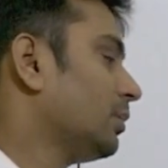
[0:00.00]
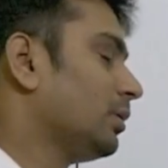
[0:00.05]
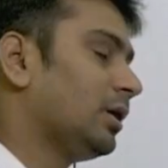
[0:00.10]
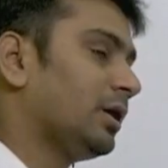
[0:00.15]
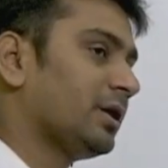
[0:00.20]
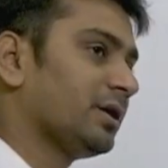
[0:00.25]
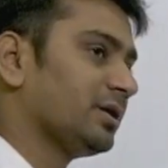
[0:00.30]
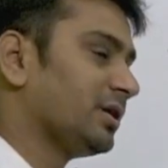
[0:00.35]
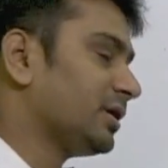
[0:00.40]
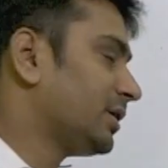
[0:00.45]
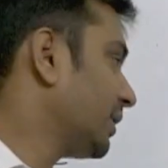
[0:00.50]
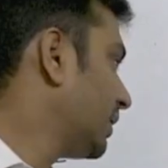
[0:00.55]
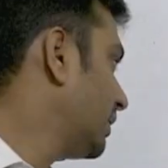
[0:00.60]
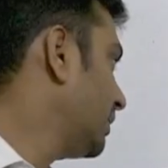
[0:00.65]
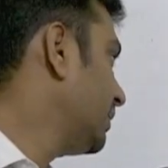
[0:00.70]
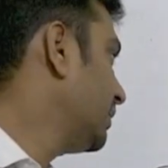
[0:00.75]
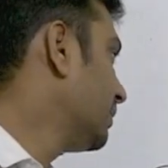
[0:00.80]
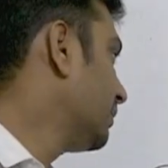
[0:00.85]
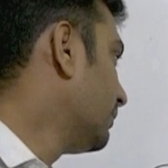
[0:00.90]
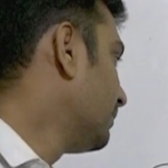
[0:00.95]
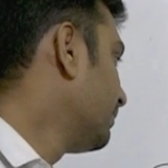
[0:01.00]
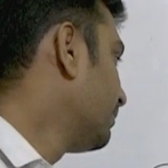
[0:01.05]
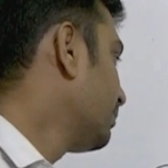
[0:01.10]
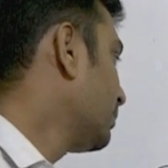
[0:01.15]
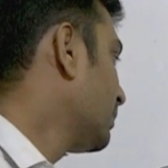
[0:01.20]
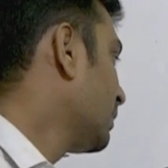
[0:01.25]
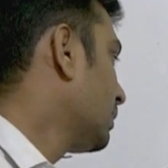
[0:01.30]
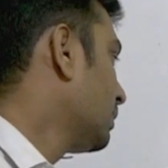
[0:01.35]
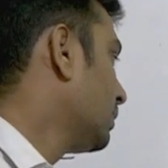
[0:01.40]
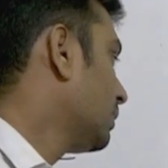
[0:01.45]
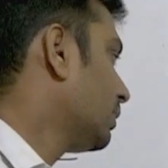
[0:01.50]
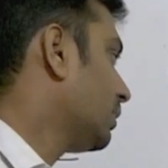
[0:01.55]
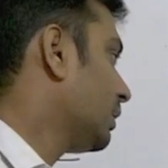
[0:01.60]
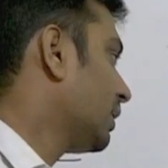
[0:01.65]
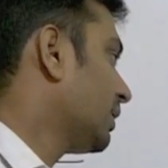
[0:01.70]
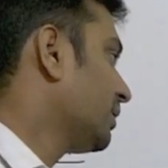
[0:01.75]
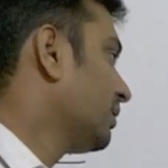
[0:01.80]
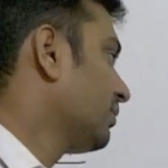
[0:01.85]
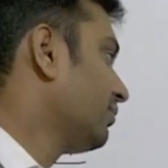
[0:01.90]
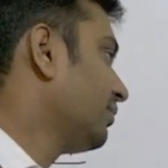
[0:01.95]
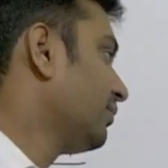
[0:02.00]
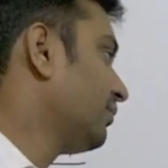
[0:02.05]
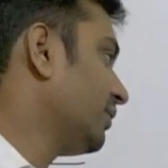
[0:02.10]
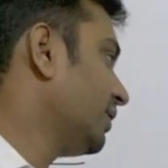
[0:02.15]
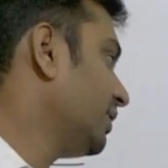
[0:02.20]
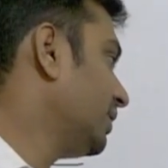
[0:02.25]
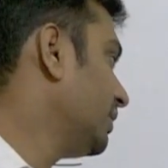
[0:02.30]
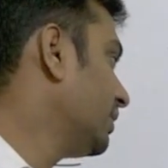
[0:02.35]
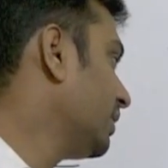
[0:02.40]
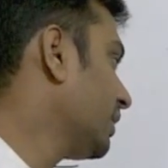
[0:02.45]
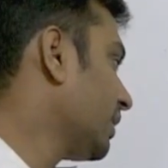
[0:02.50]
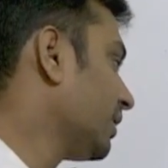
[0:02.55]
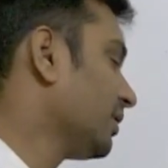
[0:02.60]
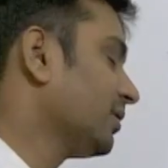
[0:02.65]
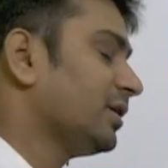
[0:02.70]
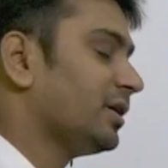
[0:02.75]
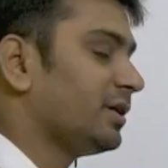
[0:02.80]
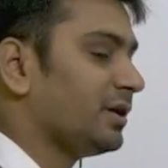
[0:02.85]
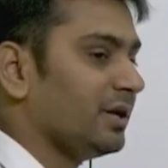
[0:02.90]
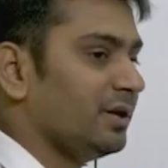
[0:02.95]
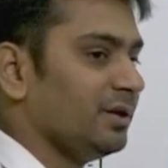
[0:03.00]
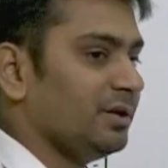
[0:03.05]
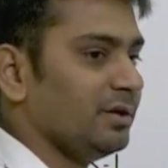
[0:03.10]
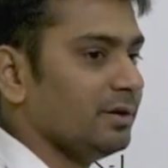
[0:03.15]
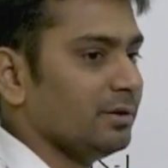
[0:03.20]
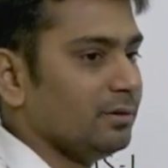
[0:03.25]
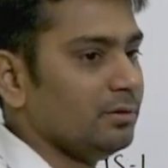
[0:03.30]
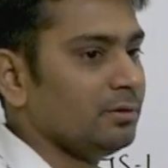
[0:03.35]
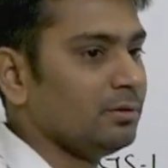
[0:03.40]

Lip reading: another 10 here, another 15 here, another 10 here.